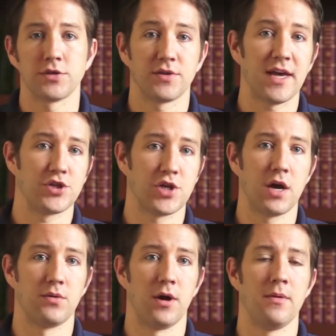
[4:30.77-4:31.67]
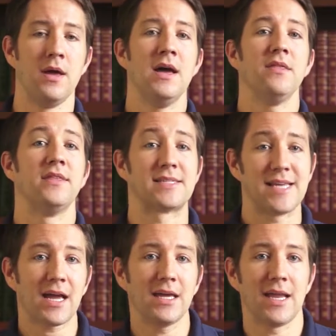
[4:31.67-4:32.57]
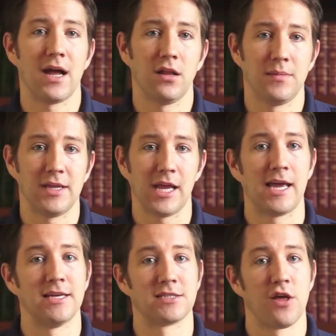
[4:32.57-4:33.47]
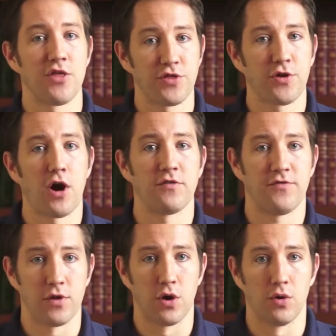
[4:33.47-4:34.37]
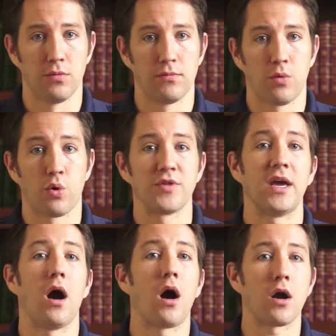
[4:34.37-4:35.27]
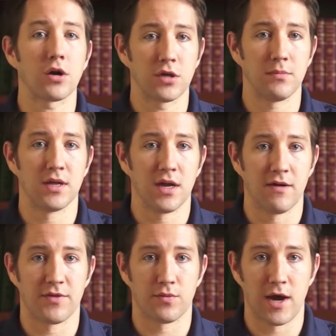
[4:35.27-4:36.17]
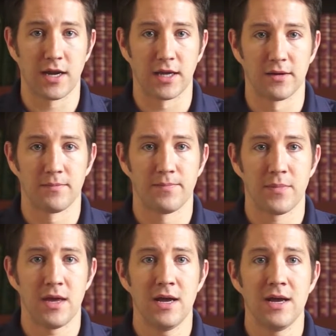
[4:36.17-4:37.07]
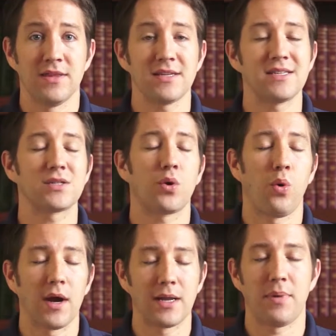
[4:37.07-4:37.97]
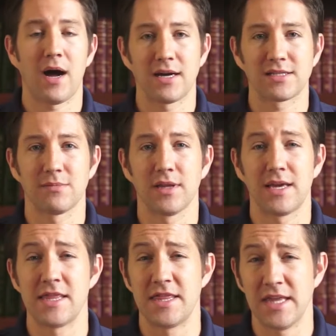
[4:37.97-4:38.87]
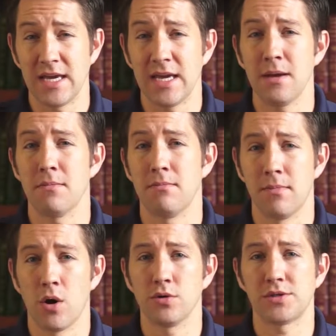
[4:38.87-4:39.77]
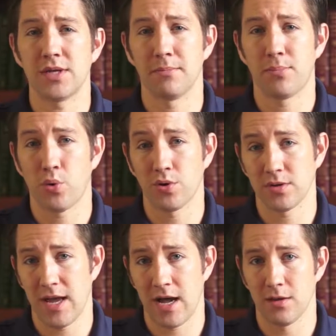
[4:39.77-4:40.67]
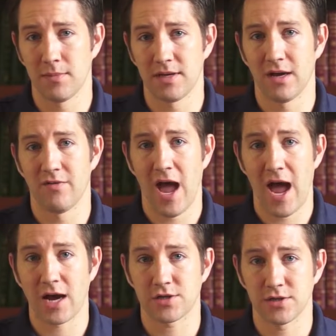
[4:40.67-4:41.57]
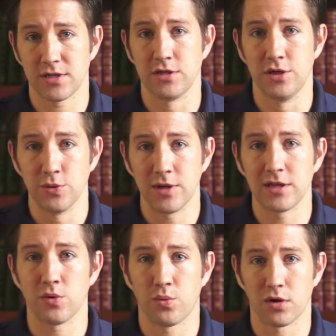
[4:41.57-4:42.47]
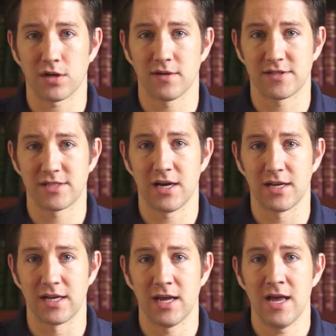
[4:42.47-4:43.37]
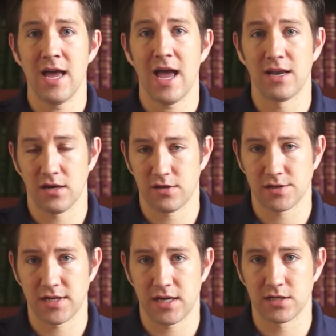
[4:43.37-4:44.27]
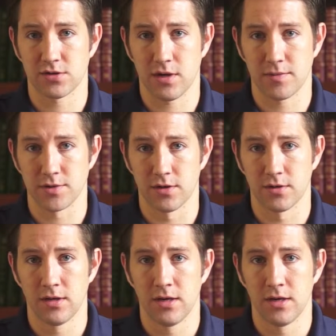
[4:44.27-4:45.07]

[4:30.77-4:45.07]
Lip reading: So that's genre. The second element is thought flow, or the argument of the writing. This is quite possibly the most important element of actually doing the work of study and understanding Scripture.